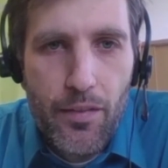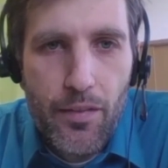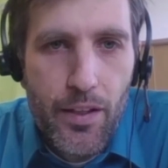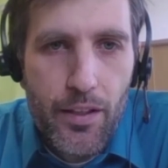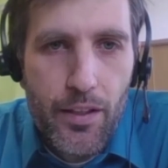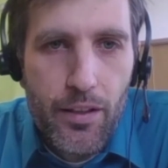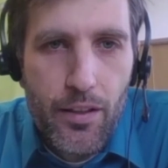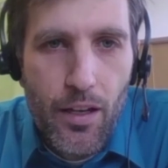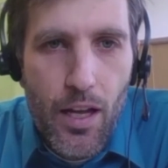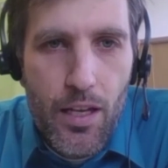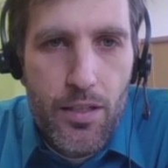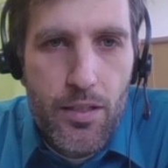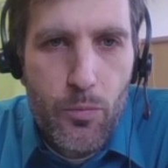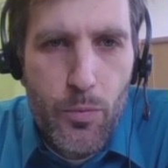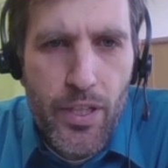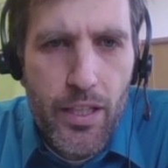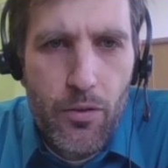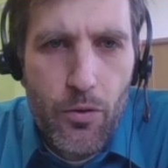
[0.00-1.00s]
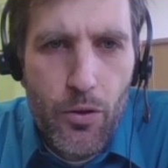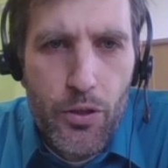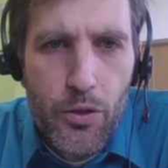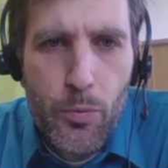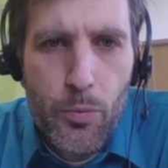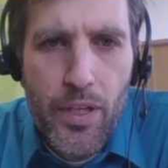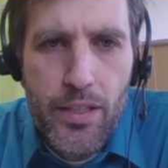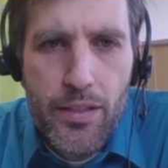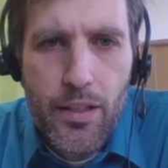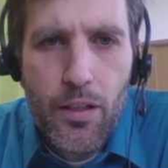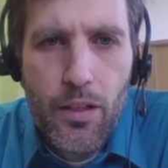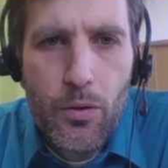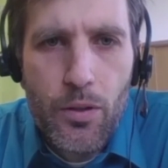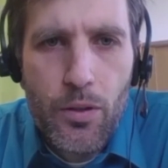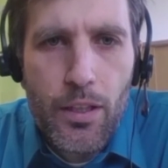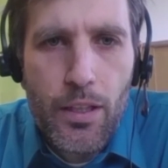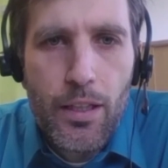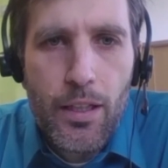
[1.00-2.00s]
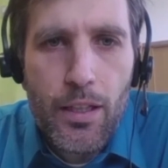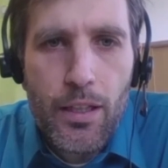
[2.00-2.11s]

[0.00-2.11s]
I think, last week or 2 weeks ago.